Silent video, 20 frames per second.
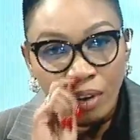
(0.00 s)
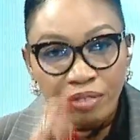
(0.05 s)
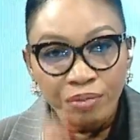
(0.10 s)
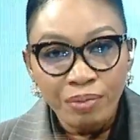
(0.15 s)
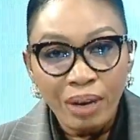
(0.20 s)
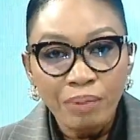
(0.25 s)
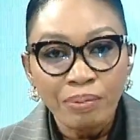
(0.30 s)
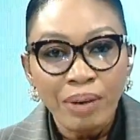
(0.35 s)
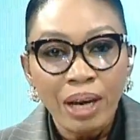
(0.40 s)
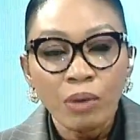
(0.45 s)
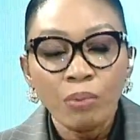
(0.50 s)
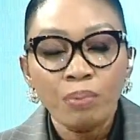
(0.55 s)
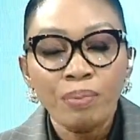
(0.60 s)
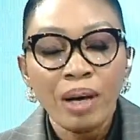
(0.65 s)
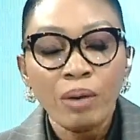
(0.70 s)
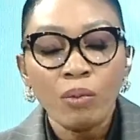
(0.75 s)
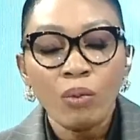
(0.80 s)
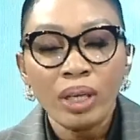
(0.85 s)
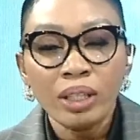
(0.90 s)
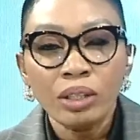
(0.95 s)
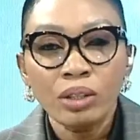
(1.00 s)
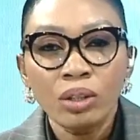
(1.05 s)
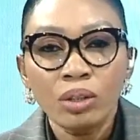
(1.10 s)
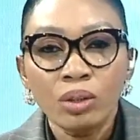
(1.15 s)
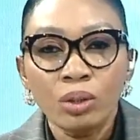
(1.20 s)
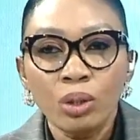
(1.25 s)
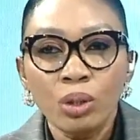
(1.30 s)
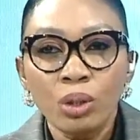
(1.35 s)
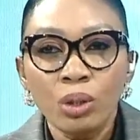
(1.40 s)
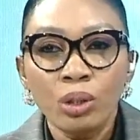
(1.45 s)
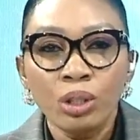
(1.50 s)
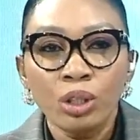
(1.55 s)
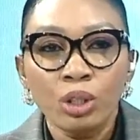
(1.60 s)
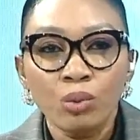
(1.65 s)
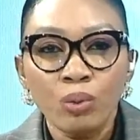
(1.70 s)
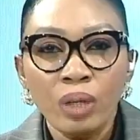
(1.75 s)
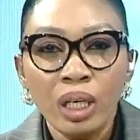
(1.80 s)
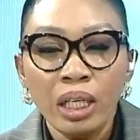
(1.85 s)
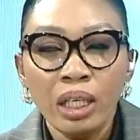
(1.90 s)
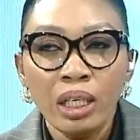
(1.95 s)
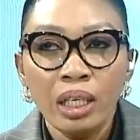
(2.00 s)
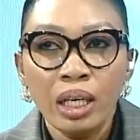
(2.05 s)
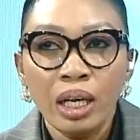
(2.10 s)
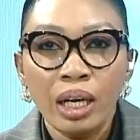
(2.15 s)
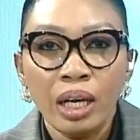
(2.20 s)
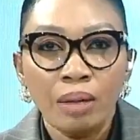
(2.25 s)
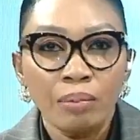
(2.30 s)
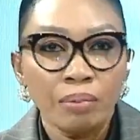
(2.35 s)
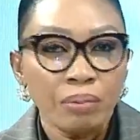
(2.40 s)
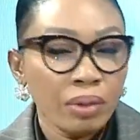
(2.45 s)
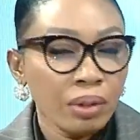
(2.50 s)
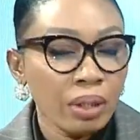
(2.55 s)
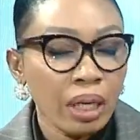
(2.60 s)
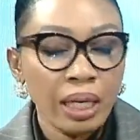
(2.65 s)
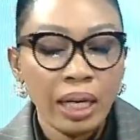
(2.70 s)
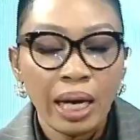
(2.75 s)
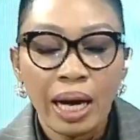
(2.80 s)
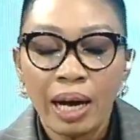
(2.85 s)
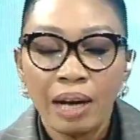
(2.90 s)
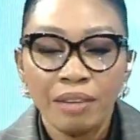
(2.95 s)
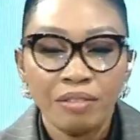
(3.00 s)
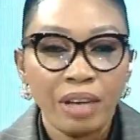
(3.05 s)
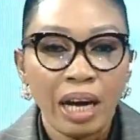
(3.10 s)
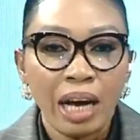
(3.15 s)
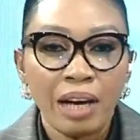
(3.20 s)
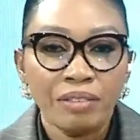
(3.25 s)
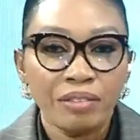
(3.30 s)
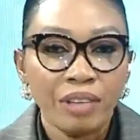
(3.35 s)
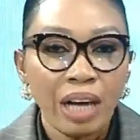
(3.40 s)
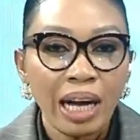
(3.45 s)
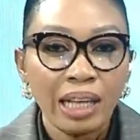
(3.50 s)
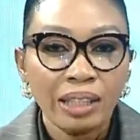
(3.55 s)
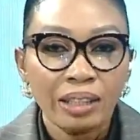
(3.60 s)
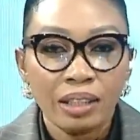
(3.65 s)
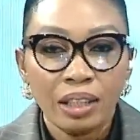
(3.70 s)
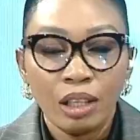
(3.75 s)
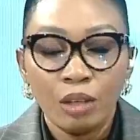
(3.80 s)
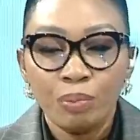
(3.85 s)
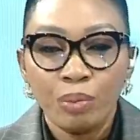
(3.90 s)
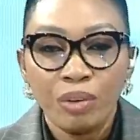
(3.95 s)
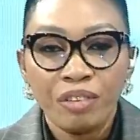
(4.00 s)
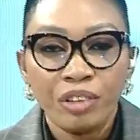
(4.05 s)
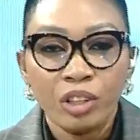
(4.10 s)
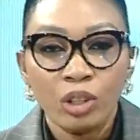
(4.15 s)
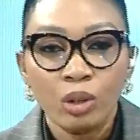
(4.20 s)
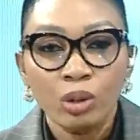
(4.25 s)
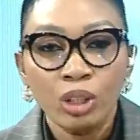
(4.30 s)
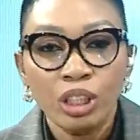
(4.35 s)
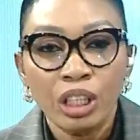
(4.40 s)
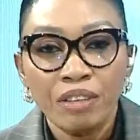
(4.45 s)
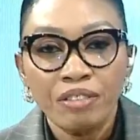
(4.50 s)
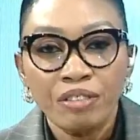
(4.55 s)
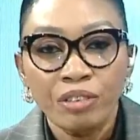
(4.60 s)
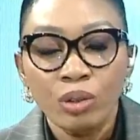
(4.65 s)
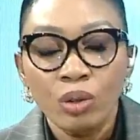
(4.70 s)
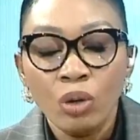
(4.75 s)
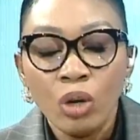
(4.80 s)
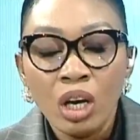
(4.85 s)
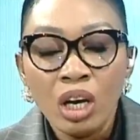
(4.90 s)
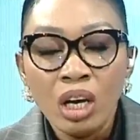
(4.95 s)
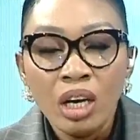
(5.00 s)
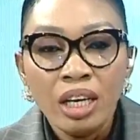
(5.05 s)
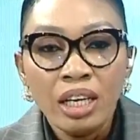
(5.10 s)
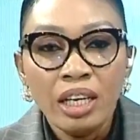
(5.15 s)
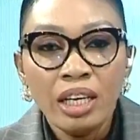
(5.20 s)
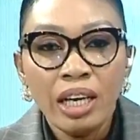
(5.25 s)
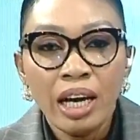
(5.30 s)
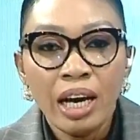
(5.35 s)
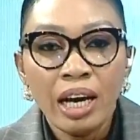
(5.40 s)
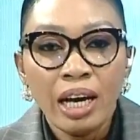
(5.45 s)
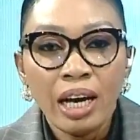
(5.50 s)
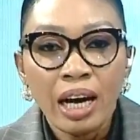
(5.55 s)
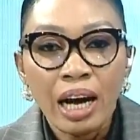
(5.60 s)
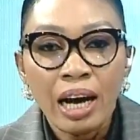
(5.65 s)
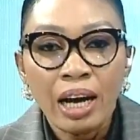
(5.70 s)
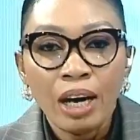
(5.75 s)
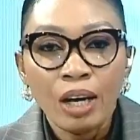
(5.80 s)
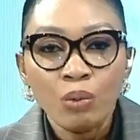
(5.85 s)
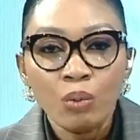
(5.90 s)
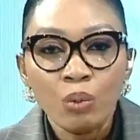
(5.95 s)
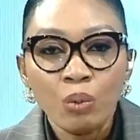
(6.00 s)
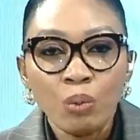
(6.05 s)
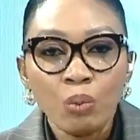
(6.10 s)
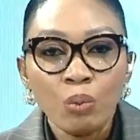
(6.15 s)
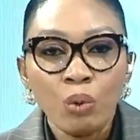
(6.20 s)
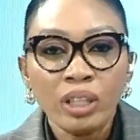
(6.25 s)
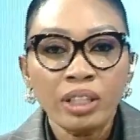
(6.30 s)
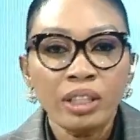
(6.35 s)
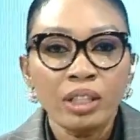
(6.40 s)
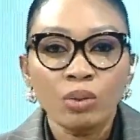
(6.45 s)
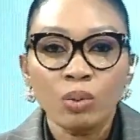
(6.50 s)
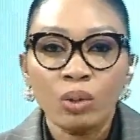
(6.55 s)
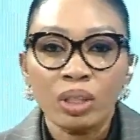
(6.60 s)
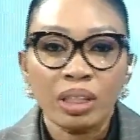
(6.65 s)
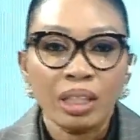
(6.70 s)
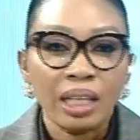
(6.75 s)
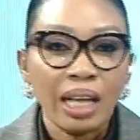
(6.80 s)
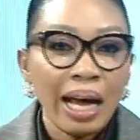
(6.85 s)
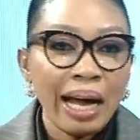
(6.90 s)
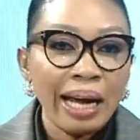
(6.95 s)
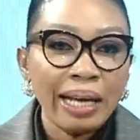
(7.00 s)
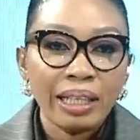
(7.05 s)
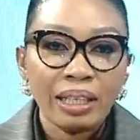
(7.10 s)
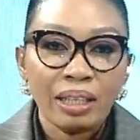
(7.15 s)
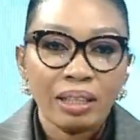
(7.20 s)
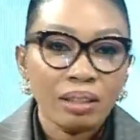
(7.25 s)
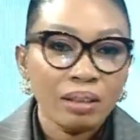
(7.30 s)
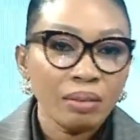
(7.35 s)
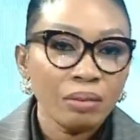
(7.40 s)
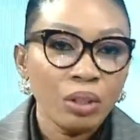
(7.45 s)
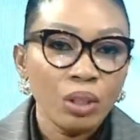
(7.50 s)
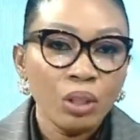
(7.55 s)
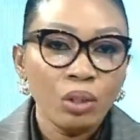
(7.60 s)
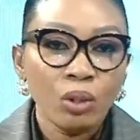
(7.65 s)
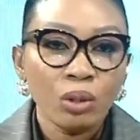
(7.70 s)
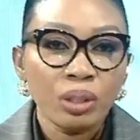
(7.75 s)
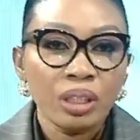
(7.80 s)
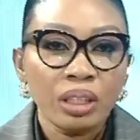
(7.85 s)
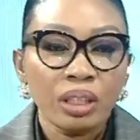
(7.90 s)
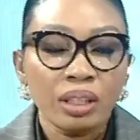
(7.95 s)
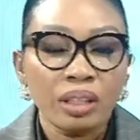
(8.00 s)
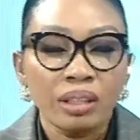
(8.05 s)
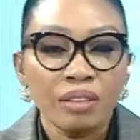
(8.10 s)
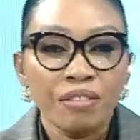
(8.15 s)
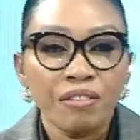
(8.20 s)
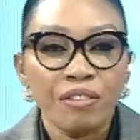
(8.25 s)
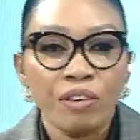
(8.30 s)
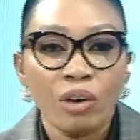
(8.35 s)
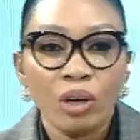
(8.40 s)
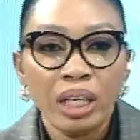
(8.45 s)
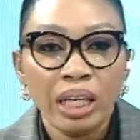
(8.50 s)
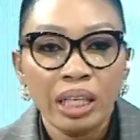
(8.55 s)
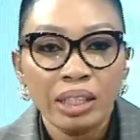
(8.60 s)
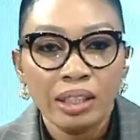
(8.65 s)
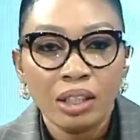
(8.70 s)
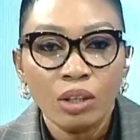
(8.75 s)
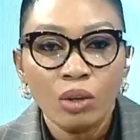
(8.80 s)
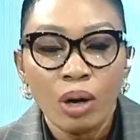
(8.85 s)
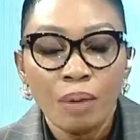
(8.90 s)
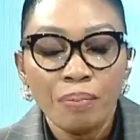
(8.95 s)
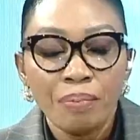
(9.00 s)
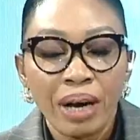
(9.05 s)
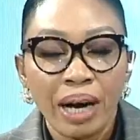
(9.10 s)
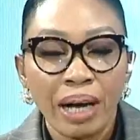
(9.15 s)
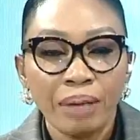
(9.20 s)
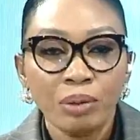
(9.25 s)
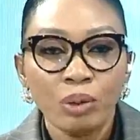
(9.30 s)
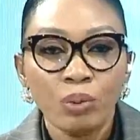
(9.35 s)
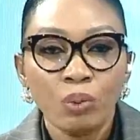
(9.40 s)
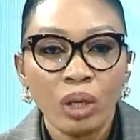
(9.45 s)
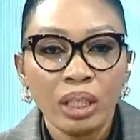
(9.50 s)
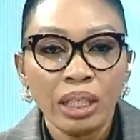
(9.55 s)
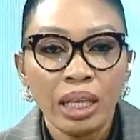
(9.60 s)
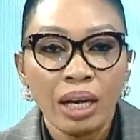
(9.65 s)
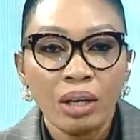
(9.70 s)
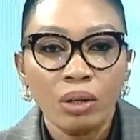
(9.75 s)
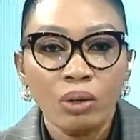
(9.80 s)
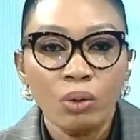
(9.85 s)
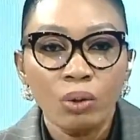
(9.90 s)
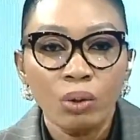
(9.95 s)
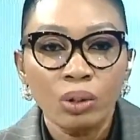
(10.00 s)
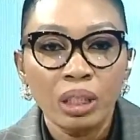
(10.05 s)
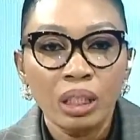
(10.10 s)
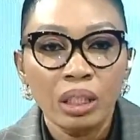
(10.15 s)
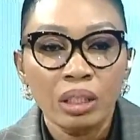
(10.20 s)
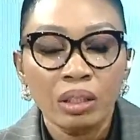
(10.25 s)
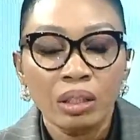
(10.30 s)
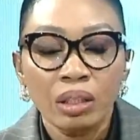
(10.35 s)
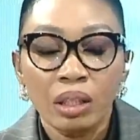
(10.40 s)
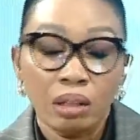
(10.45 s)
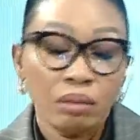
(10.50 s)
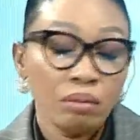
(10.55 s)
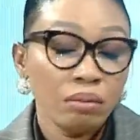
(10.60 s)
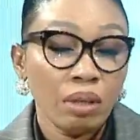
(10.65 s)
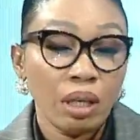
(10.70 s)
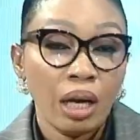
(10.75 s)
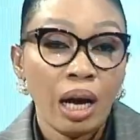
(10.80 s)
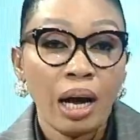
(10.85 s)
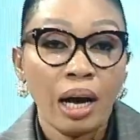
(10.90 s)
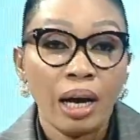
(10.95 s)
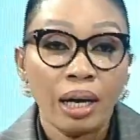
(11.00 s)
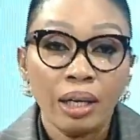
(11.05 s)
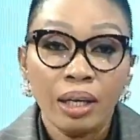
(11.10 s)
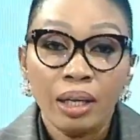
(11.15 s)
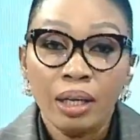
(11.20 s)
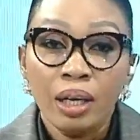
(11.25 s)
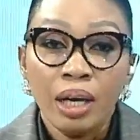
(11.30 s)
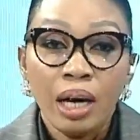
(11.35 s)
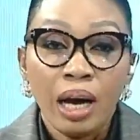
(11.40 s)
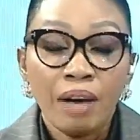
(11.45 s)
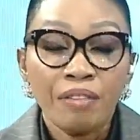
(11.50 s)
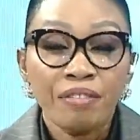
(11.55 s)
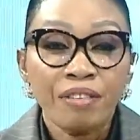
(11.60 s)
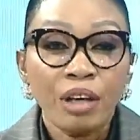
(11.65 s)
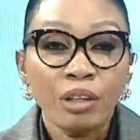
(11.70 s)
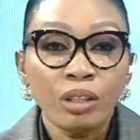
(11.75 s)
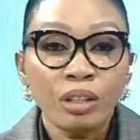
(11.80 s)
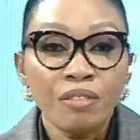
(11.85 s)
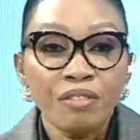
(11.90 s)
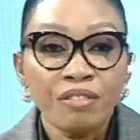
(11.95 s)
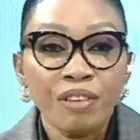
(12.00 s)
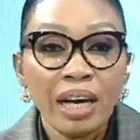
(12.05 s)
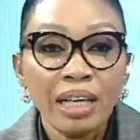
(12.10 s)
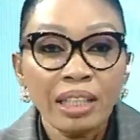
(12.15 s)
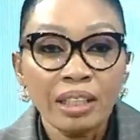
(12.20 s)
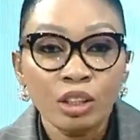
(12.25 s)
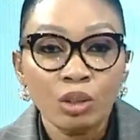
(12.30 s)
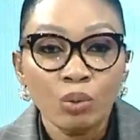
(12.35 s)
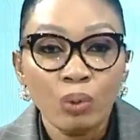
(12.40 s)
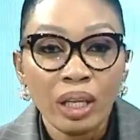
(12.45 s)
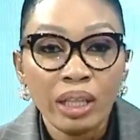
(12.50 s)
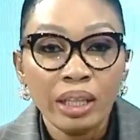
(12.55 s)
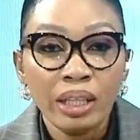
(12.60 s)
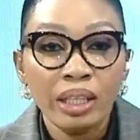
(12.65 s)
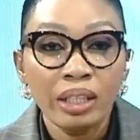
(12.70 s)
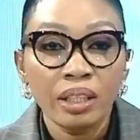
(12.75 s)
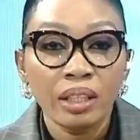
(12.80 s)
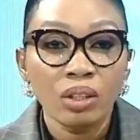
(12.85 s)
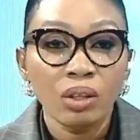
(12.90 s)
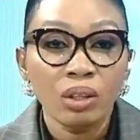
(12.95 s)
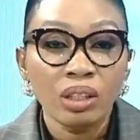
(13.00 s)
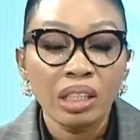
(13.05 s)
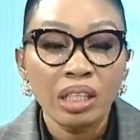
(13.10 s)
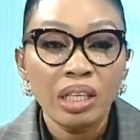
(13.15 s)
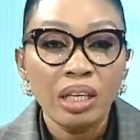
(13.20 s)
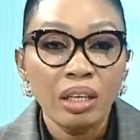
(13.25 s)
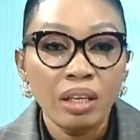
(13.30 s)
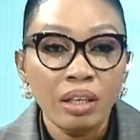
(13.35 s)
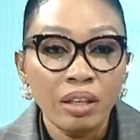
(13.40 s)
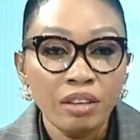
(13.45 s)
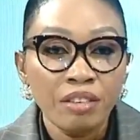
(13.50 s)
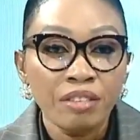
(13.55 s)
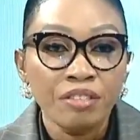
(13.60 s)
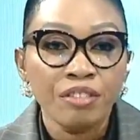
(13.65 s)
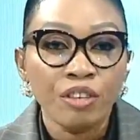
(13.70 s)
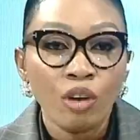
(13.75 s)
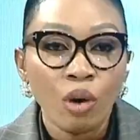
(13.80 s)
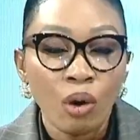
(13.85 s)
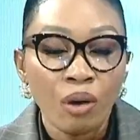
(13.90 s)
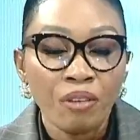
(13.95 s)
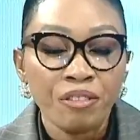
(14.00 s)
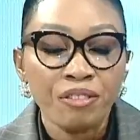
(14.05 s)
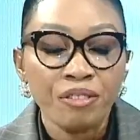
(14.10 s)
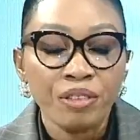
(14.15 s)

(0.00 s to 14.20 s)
My question to you is really, I've asked Professor Ochefu here what it was like, 64 years ago, and perhaps what our colonial, our founding fathers were thinking on the eve of